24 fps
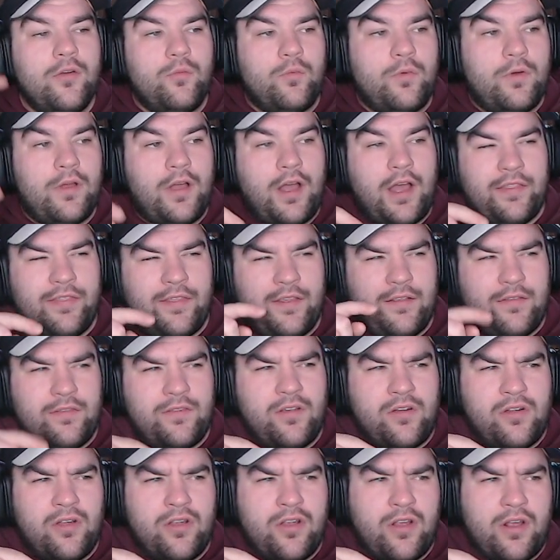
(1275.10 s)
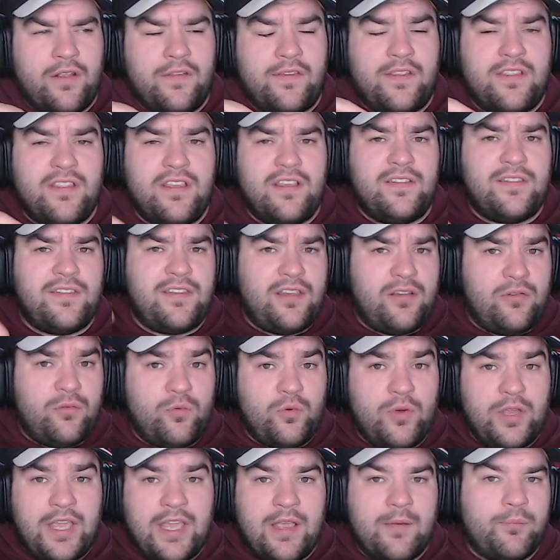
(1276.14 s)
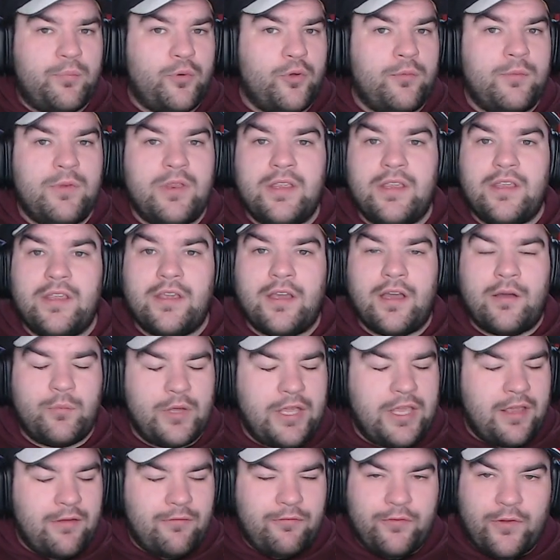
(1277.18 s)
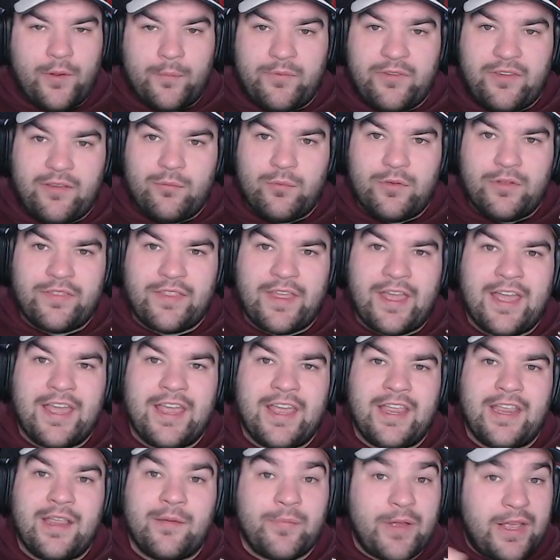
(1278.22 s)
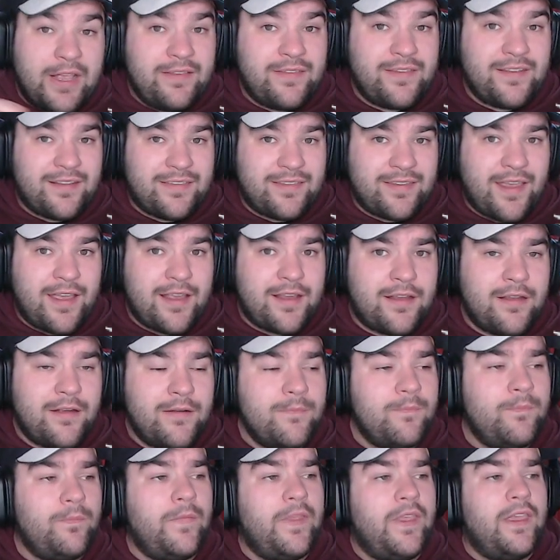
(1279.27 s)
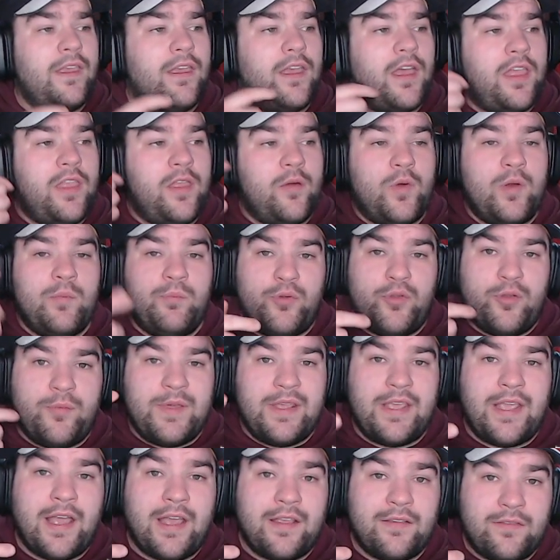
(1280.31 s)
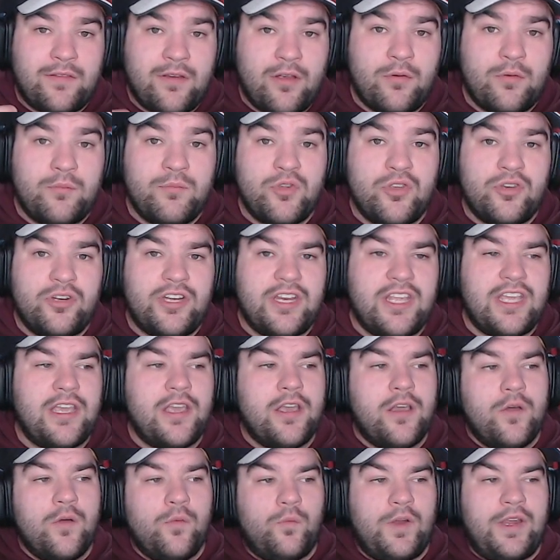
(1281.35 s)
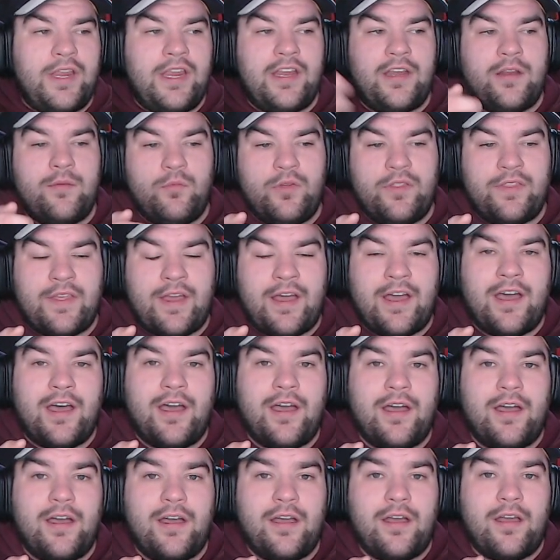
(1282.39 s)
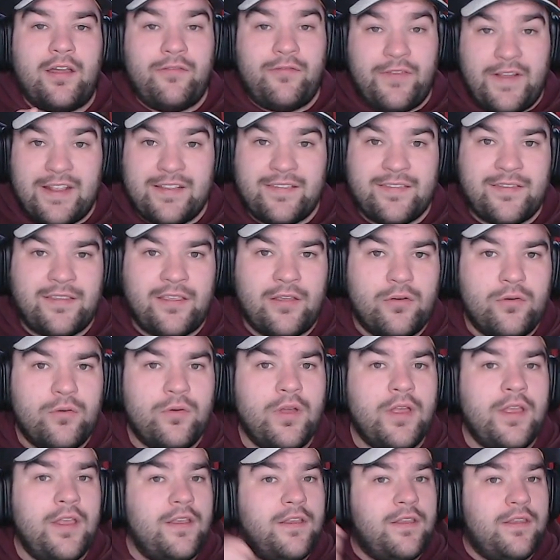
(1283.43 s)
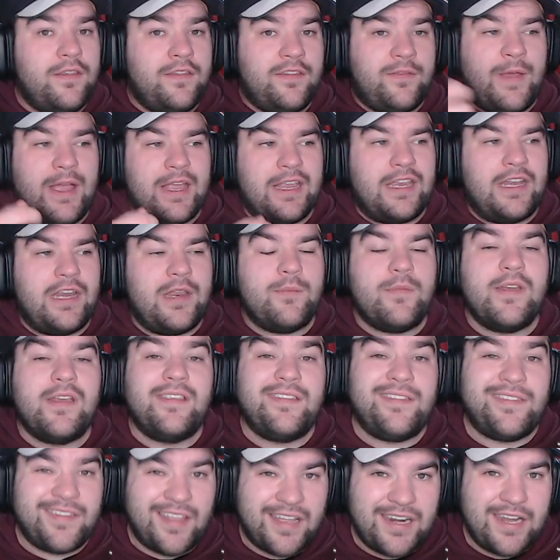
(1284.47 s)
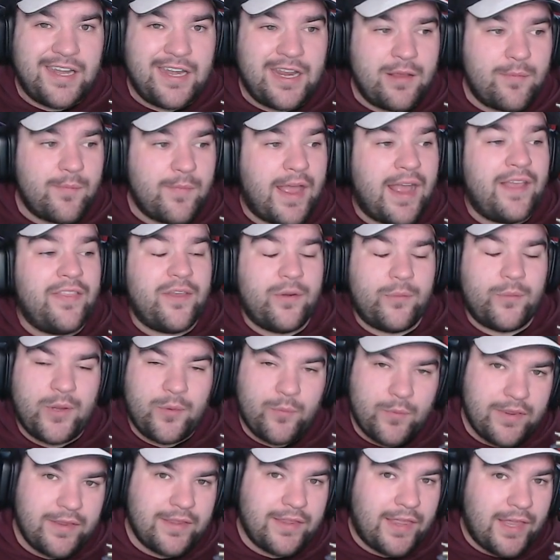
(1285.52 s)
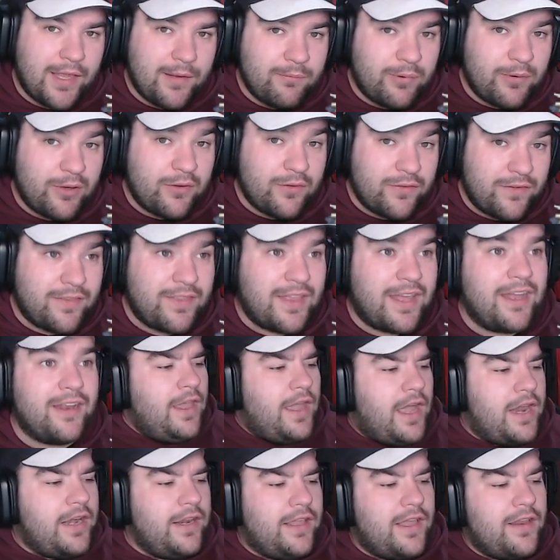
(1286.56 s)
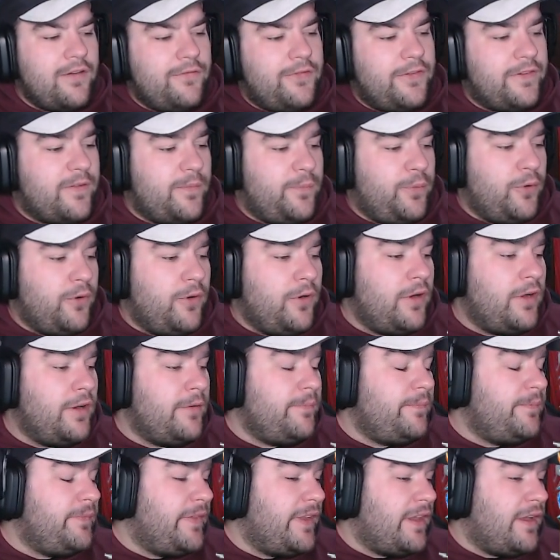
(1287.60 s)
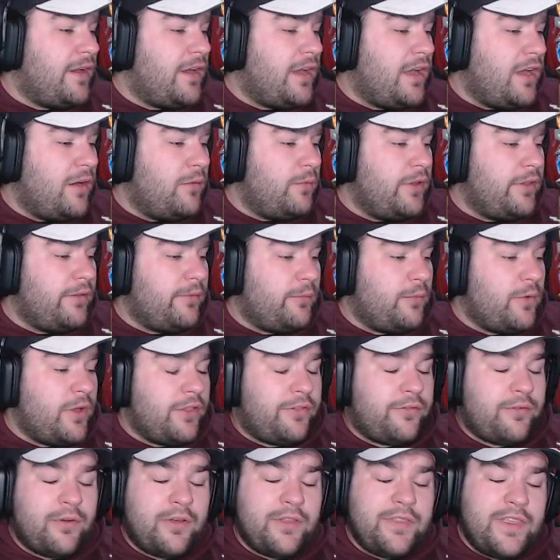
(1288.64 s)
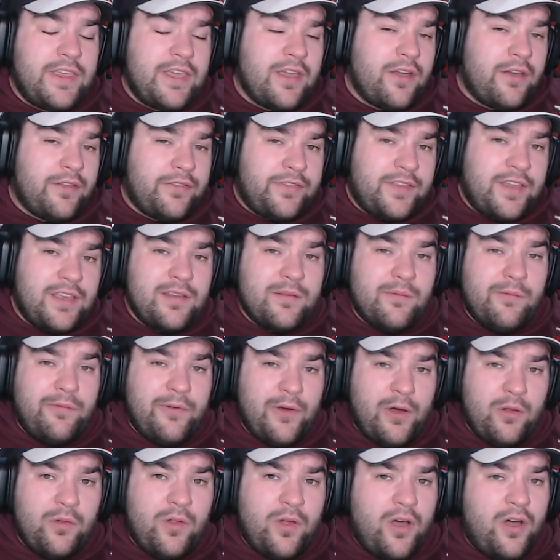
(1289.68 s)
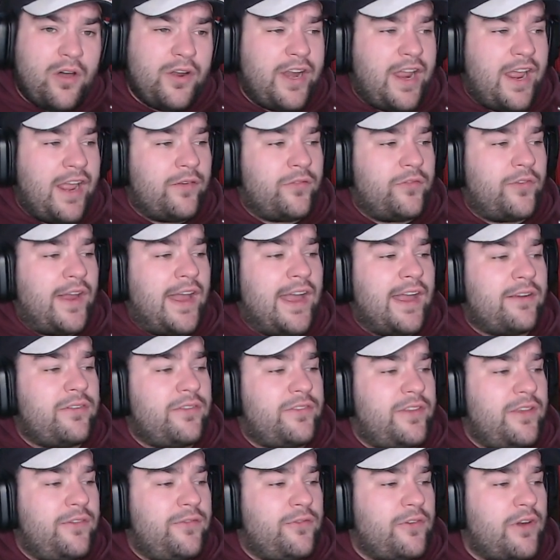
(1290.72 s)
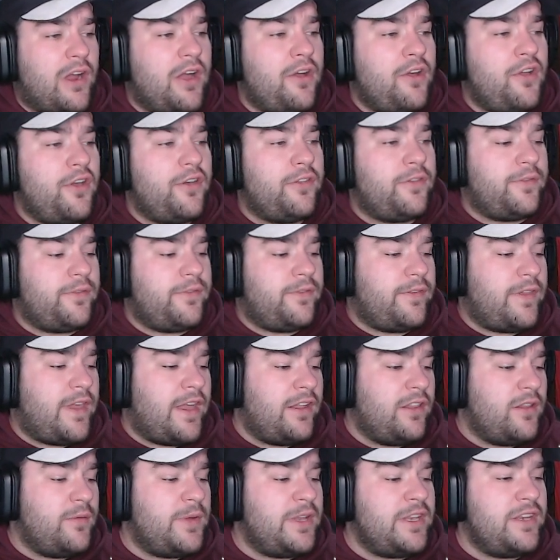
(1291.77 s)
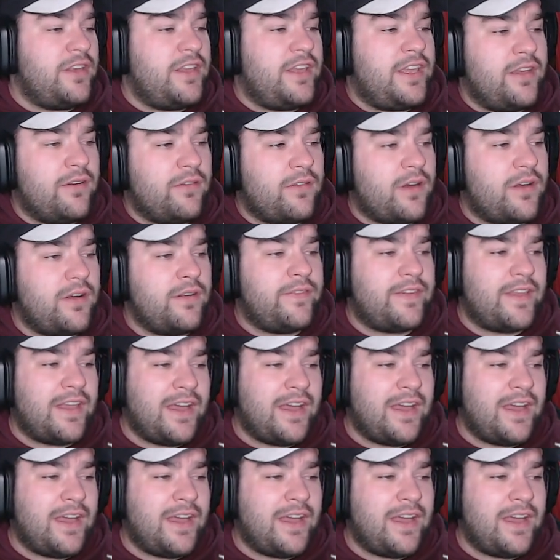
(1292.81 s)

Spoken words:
I think Soccer goes in this. We hit Bumi, we hit Flopsie with a basic attack. And then when Bumi has no immunity, we hit him with our advanced skill, smacking him, stunning him, and then we win the game because of that. And again, for support, we're throwing the Earth Kingdom Vol on. Extra accuracy for our Earth Element heroes.